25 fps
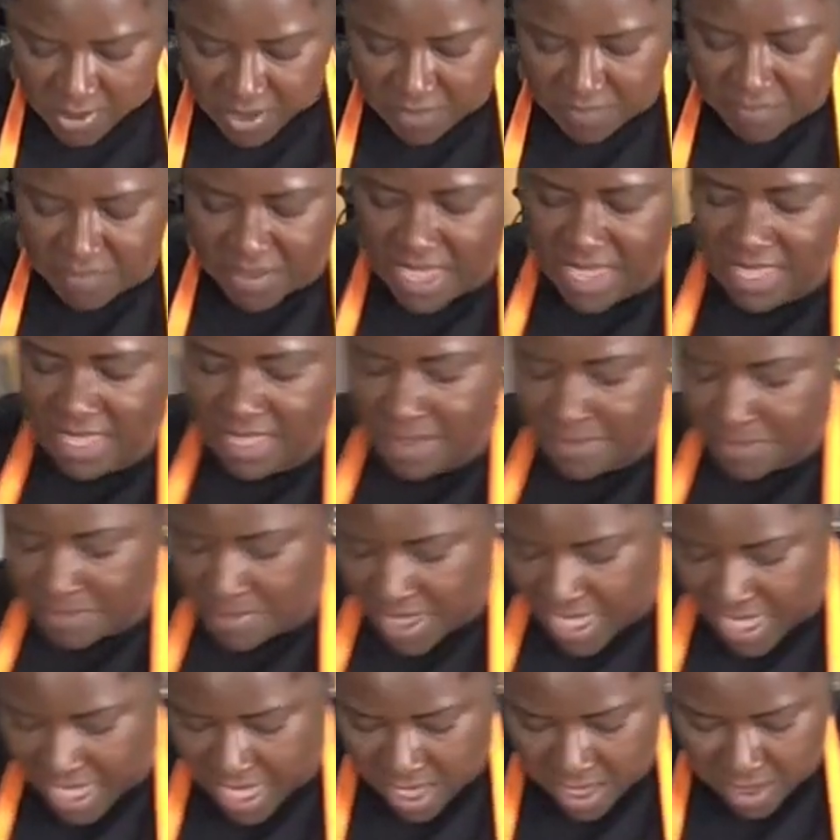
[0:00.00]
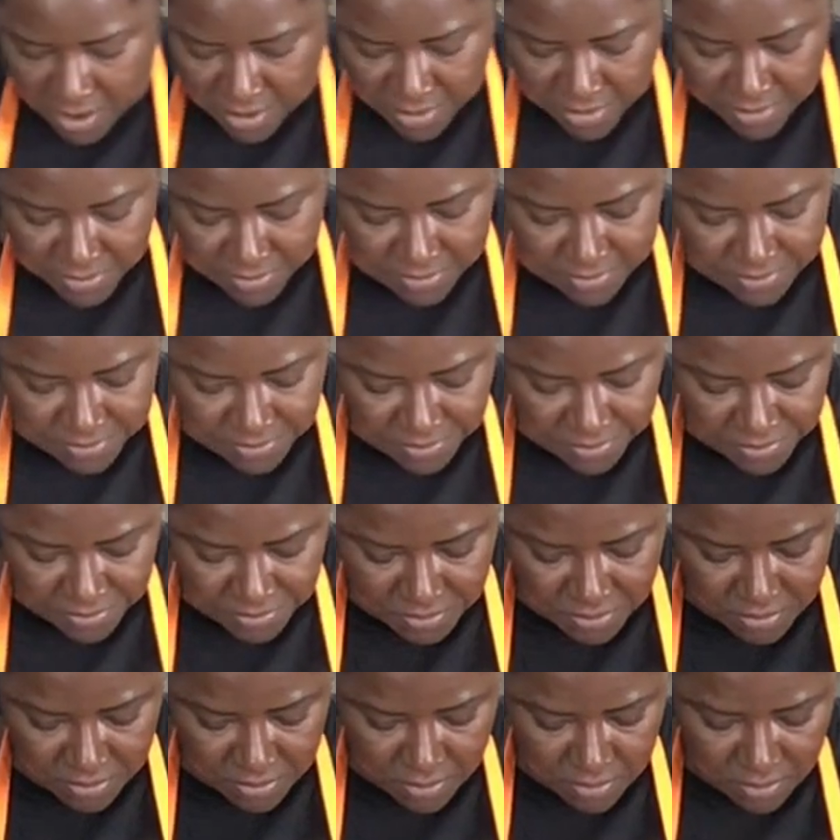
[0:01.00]
of baking powder,
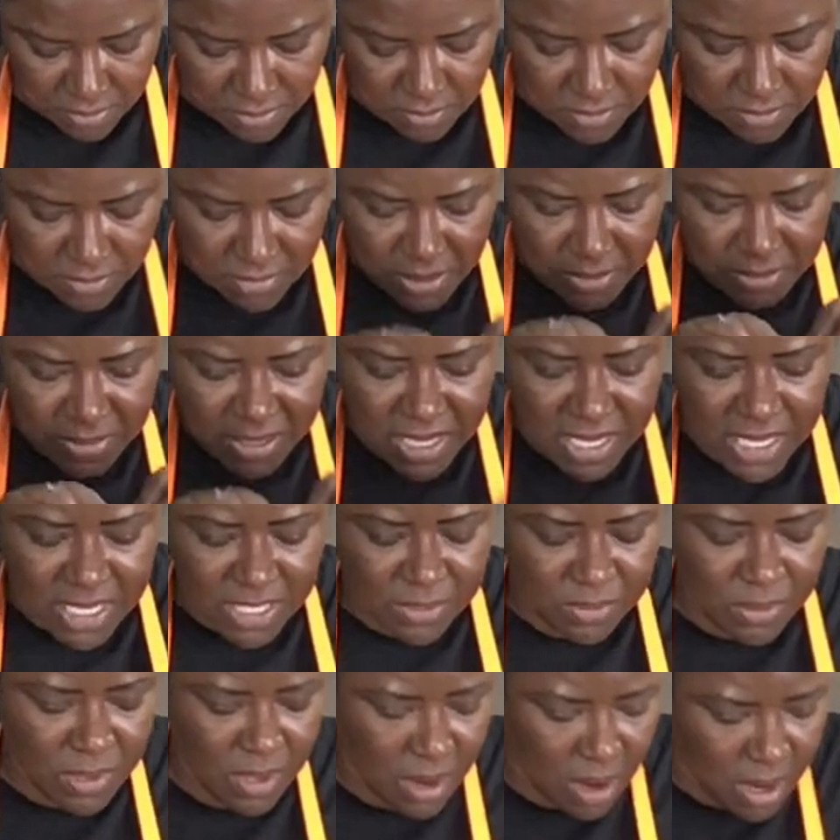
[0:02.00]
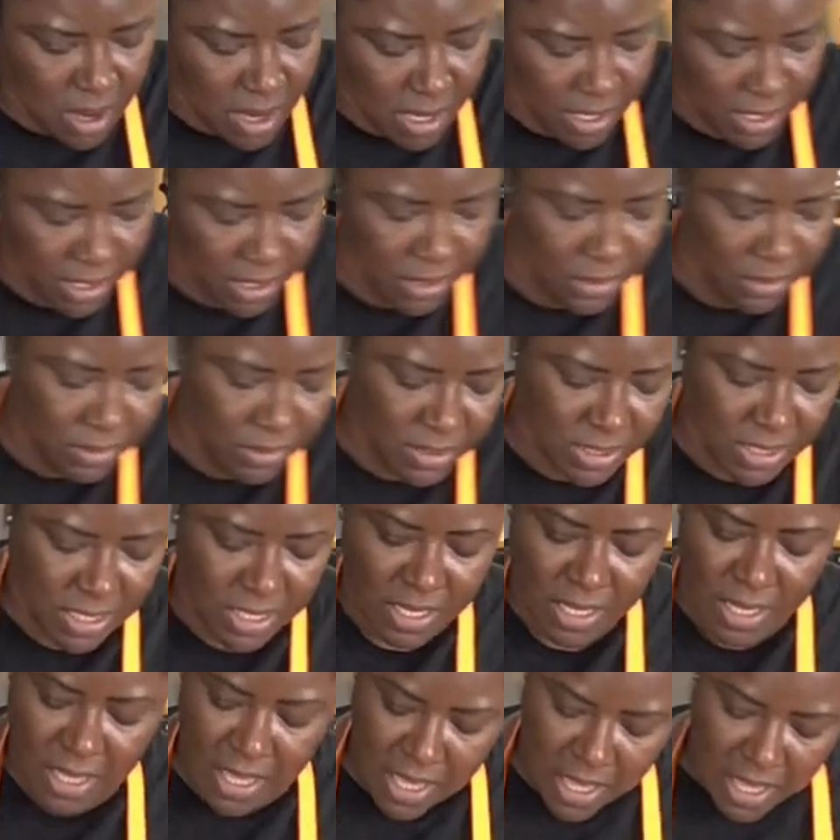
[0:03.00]
because we are
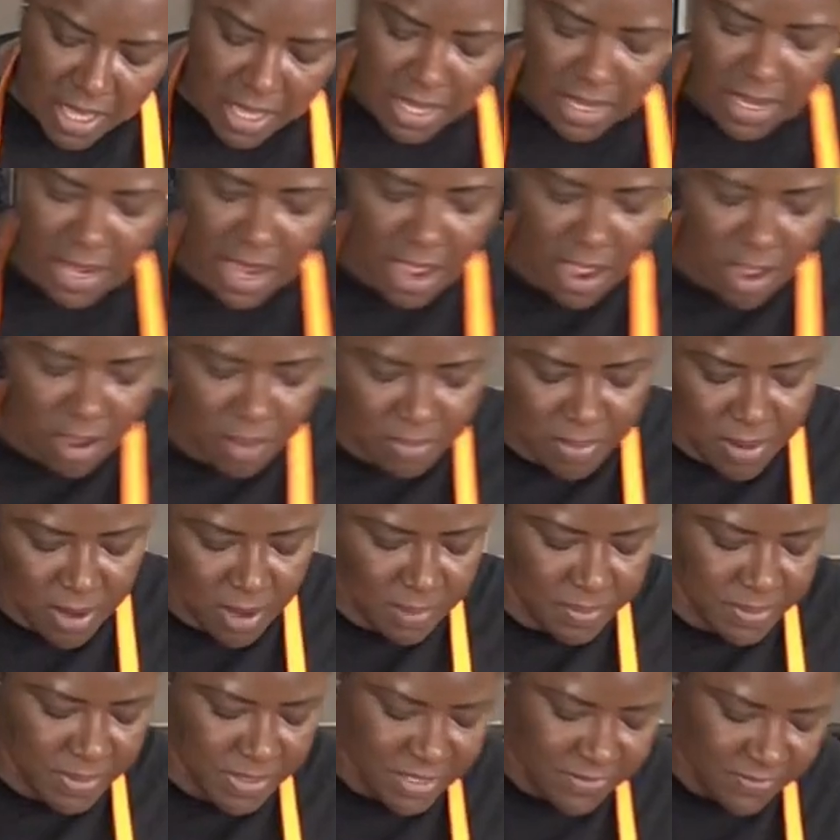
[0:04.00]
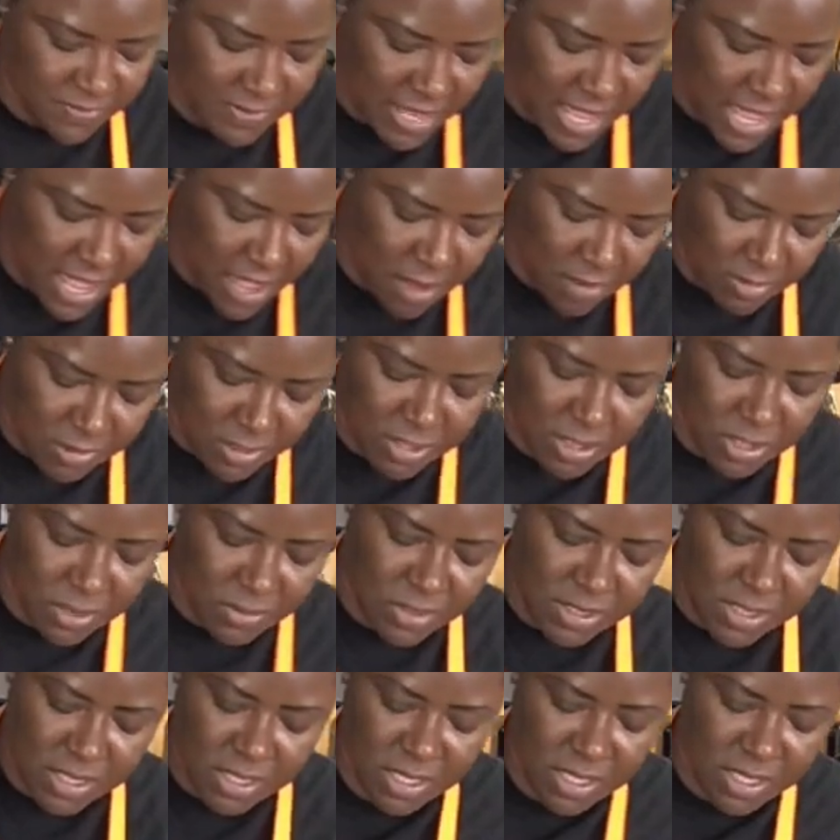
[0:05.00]
using an all-purpose flour. So
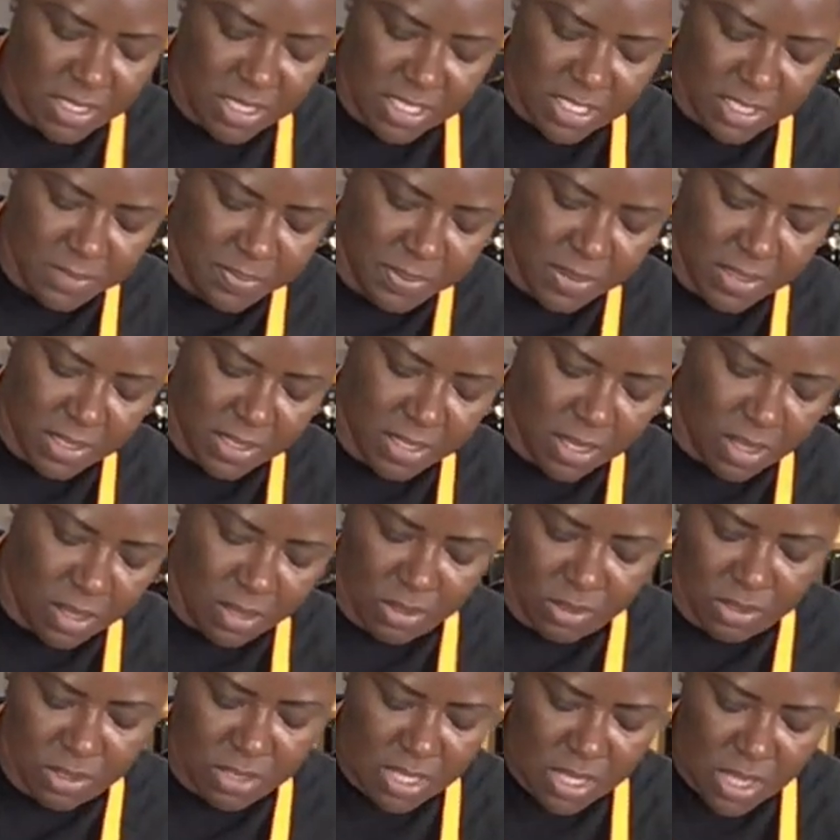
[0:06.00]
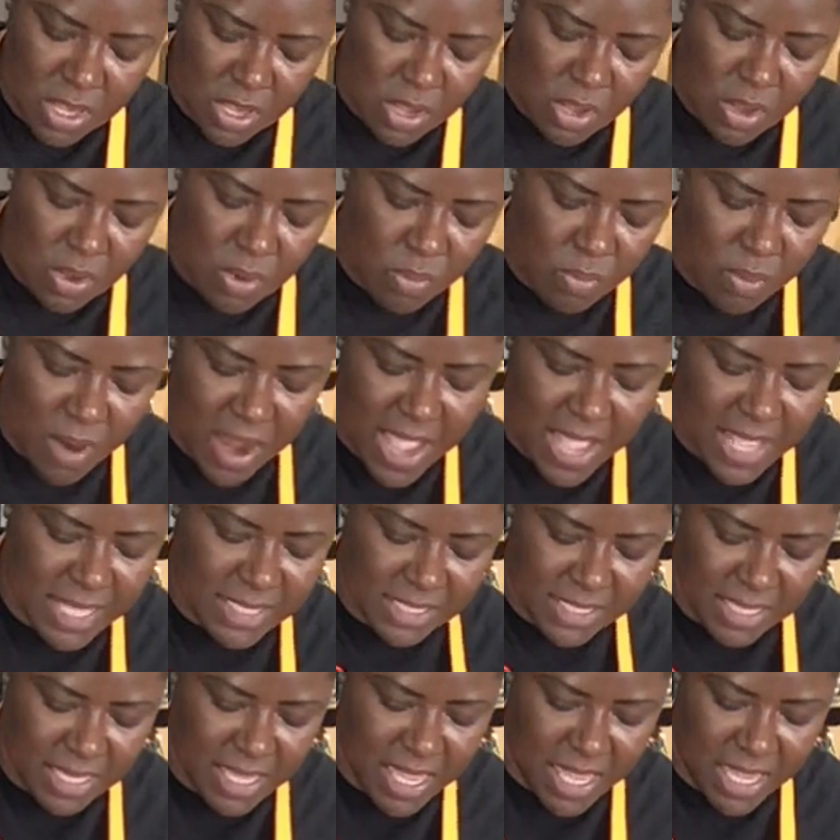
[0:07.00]
we still need to put those
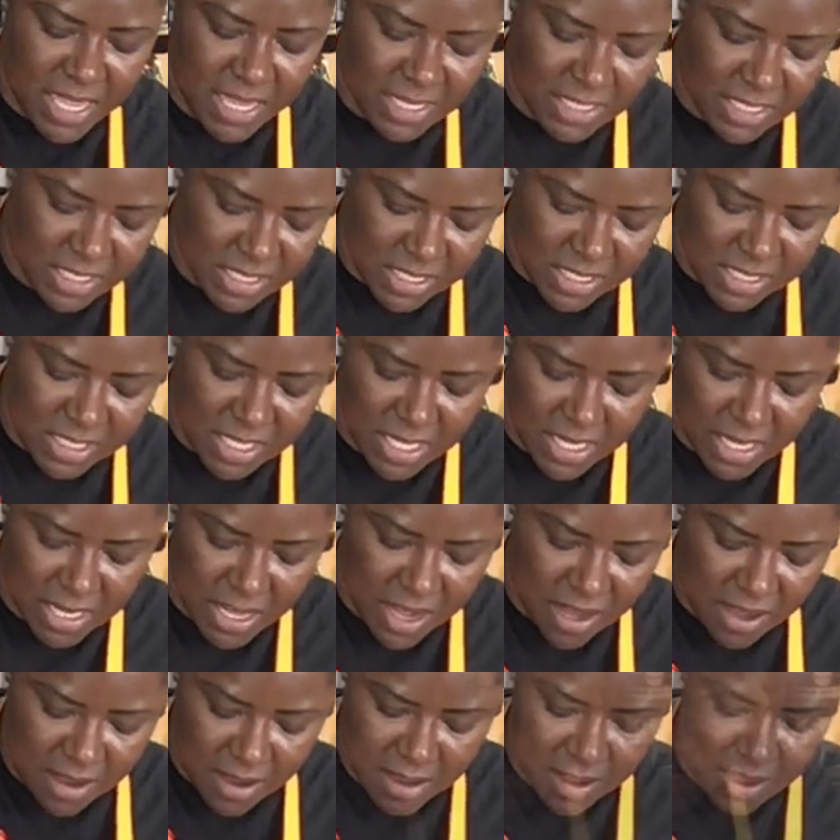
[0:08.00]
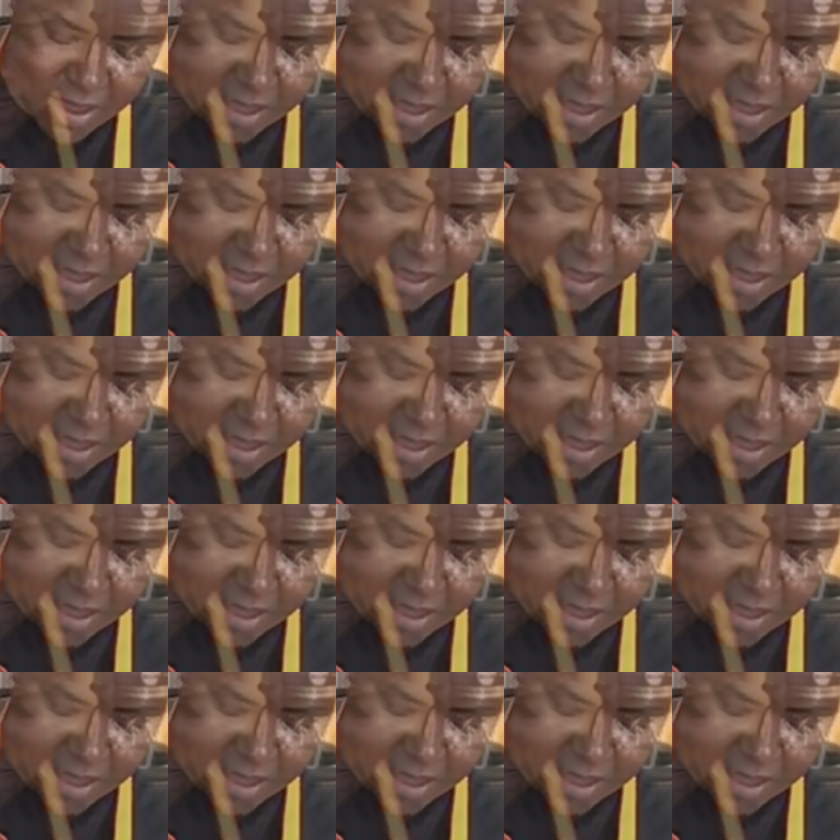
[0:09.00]
rising agents in there.